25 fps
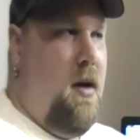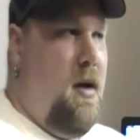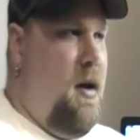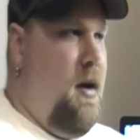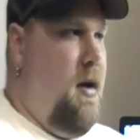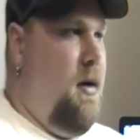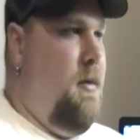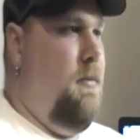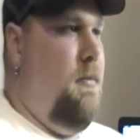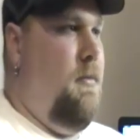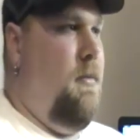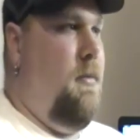
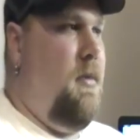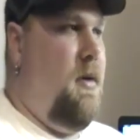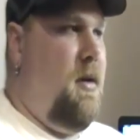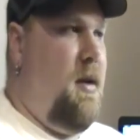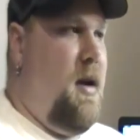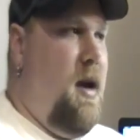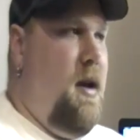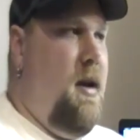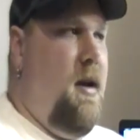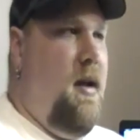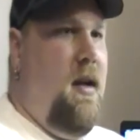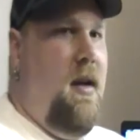Um,
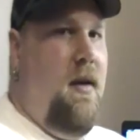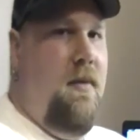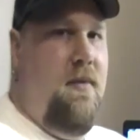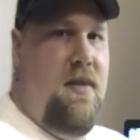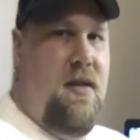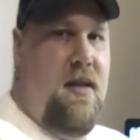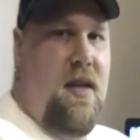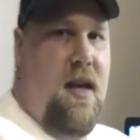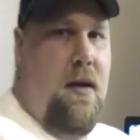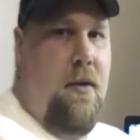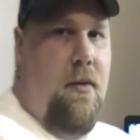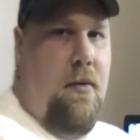kind of
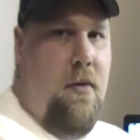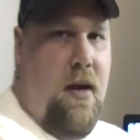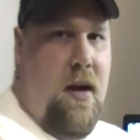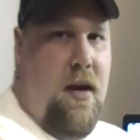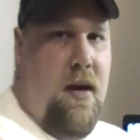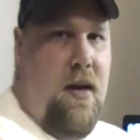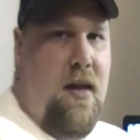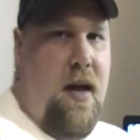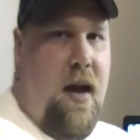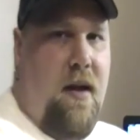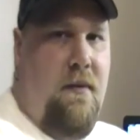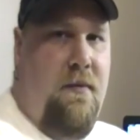gives that
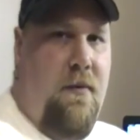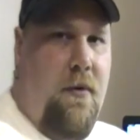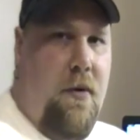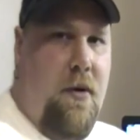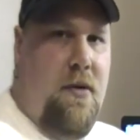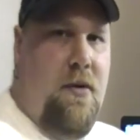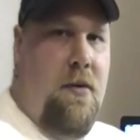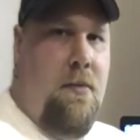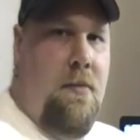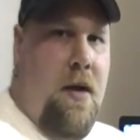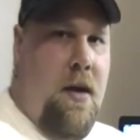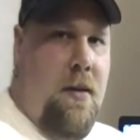way to that
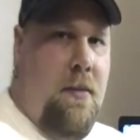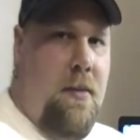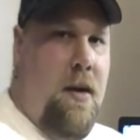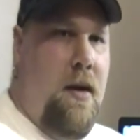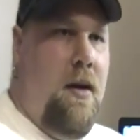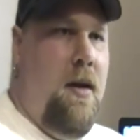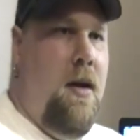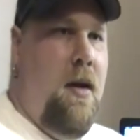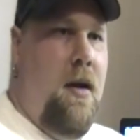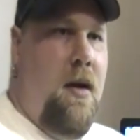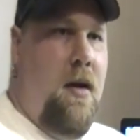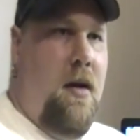Fourth
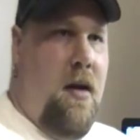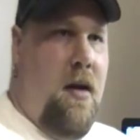Amendment